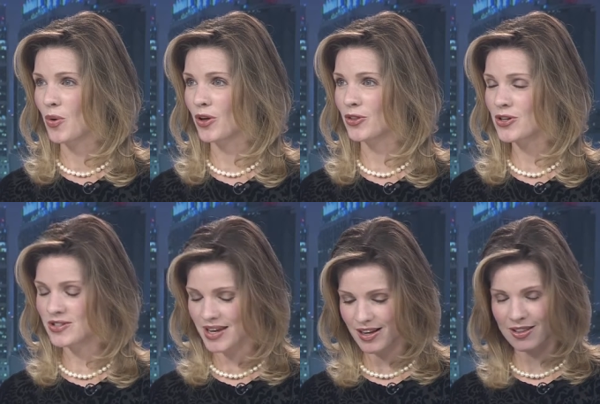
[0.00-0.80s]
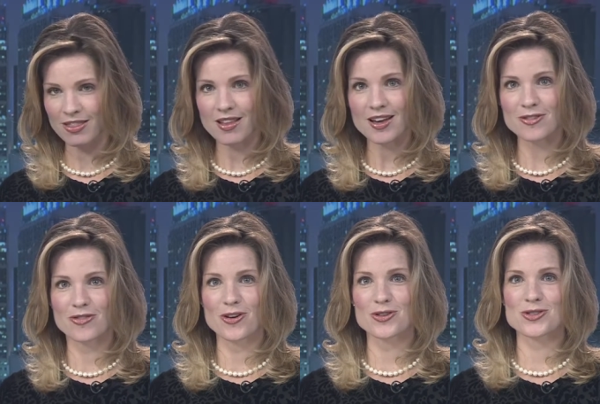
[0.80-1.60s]
Well, it looks like a lot
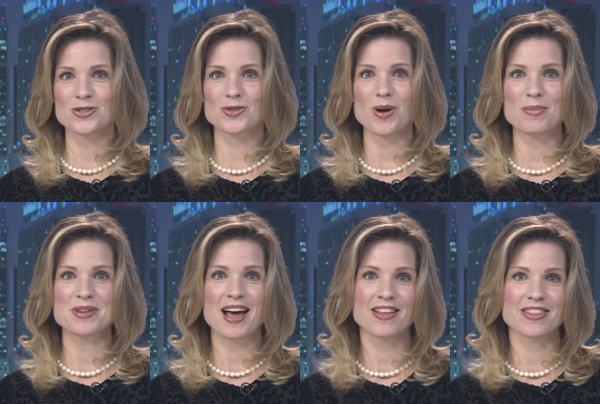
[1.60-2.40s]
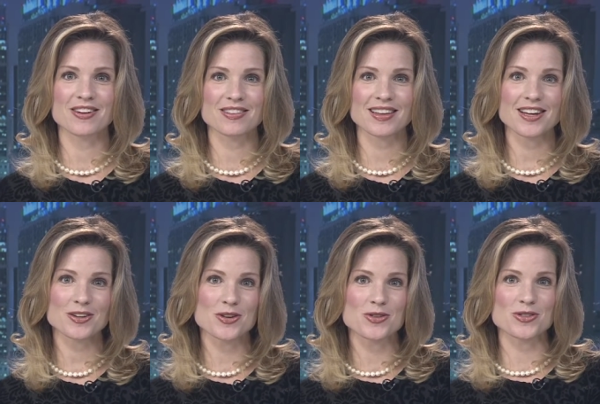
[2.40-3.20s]
of folks swapped out their
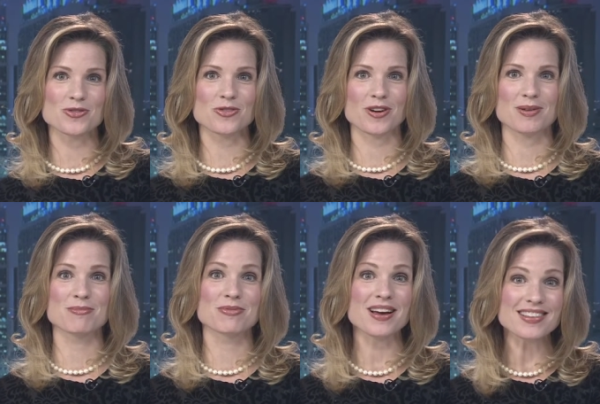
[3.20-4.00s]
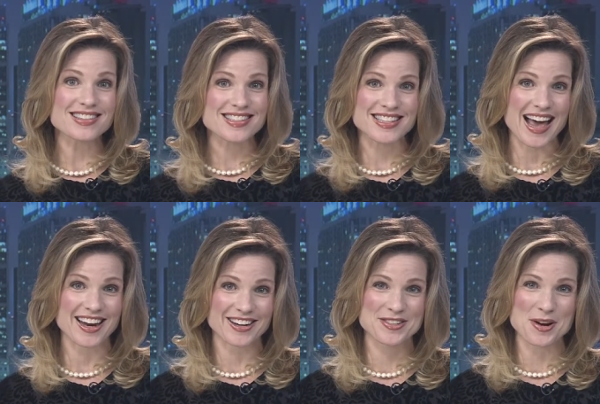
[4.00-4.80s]
lederhosen for umbrellas
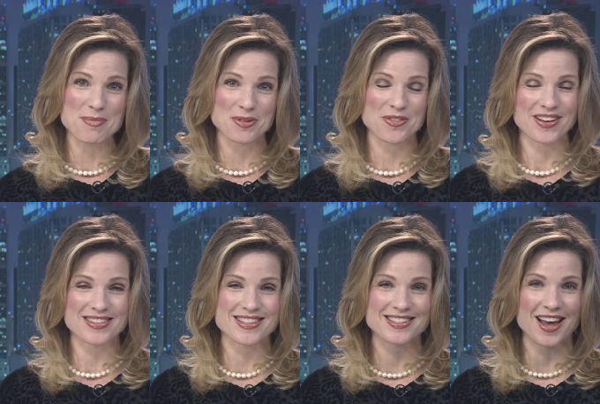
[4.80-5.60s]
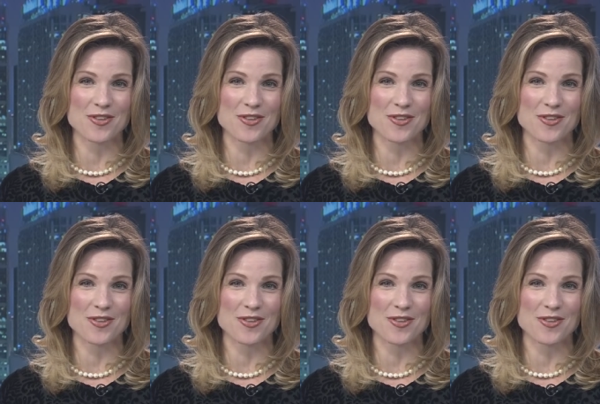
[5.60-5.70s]
at Oktoberfest this